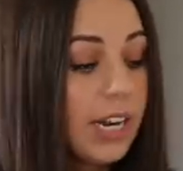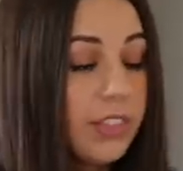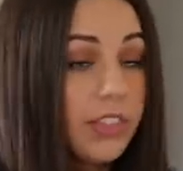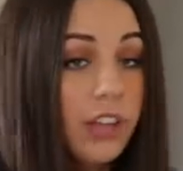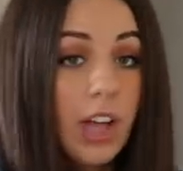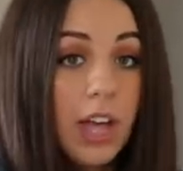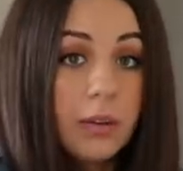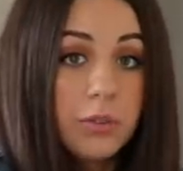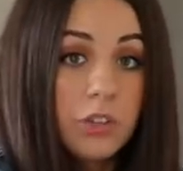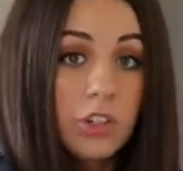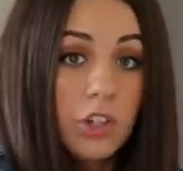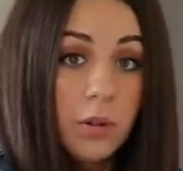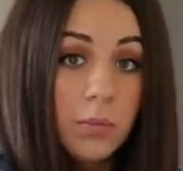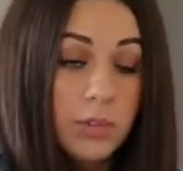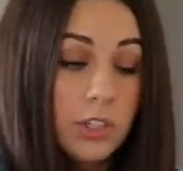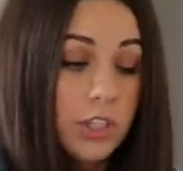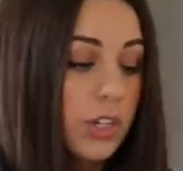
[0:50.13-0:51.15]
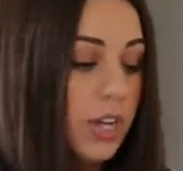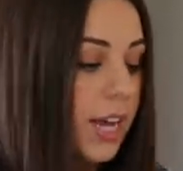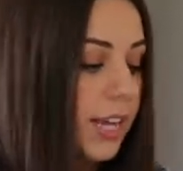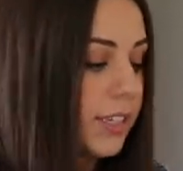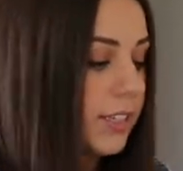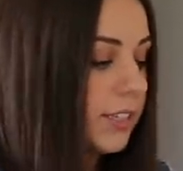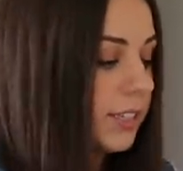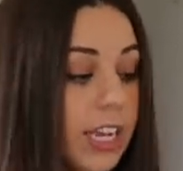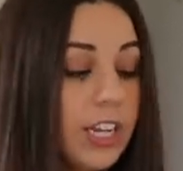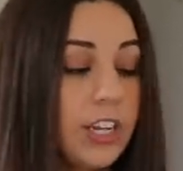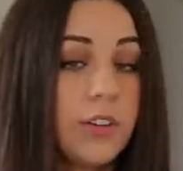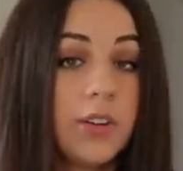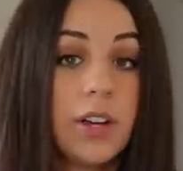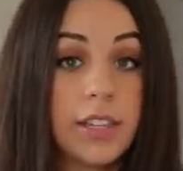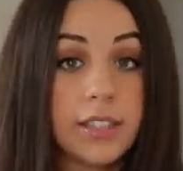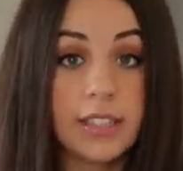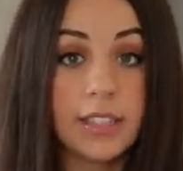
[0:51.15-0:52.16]
I thought I would show them to you guys. And
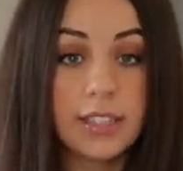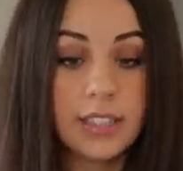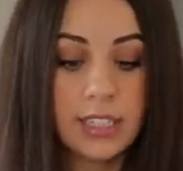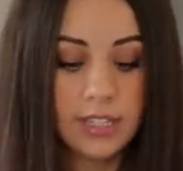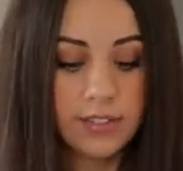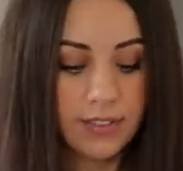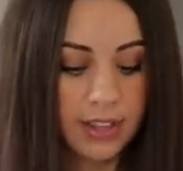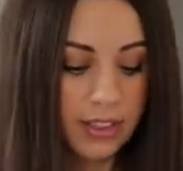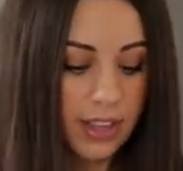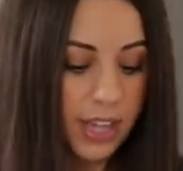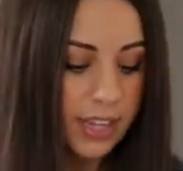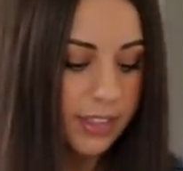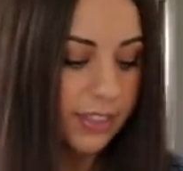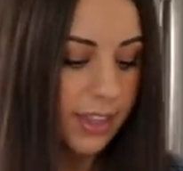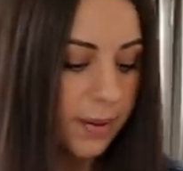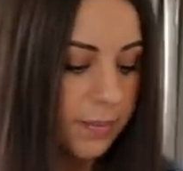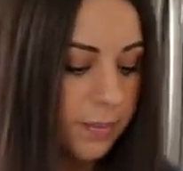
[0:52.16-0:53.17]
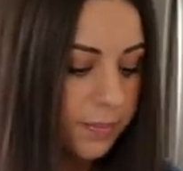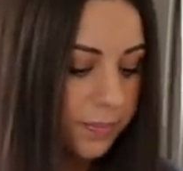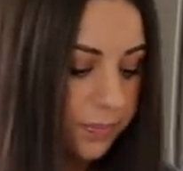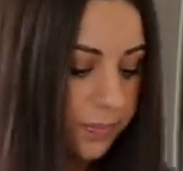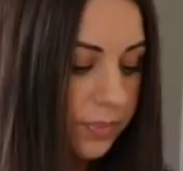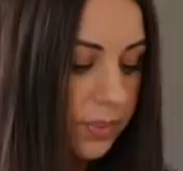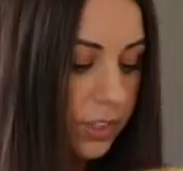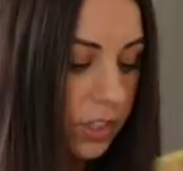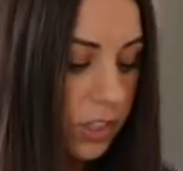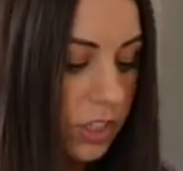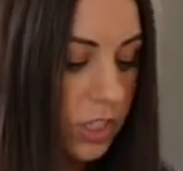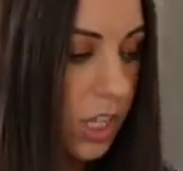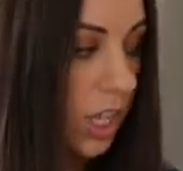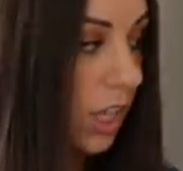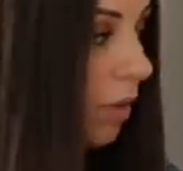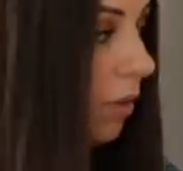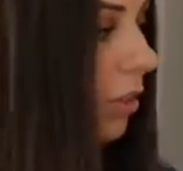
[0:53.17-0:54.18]
you guys can see if I like them.
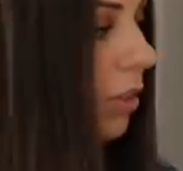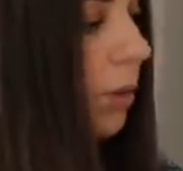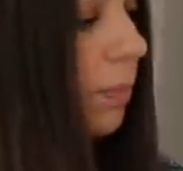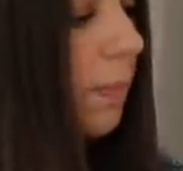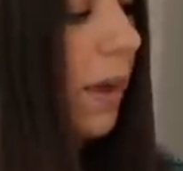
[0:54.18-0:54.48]
So they're